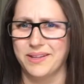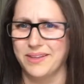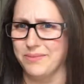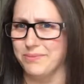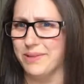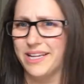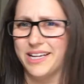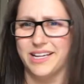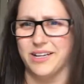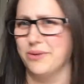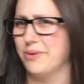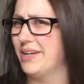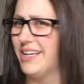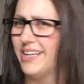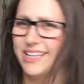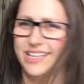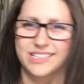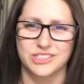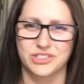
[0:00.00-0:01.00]
and then planning a
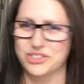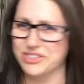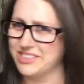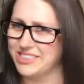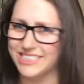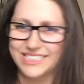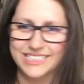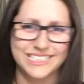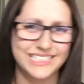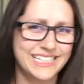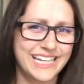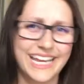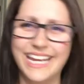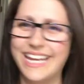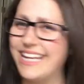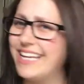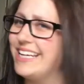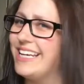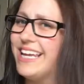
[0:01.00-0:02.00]
wedding, it's just
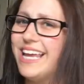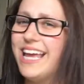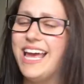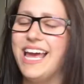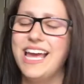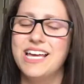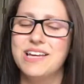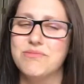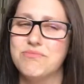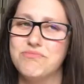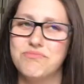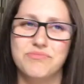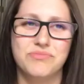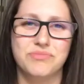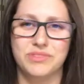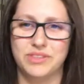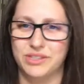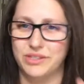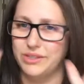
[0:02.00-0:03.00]
insane.
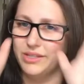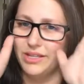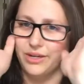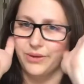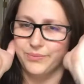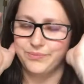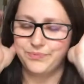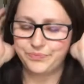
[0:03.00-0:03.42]
No.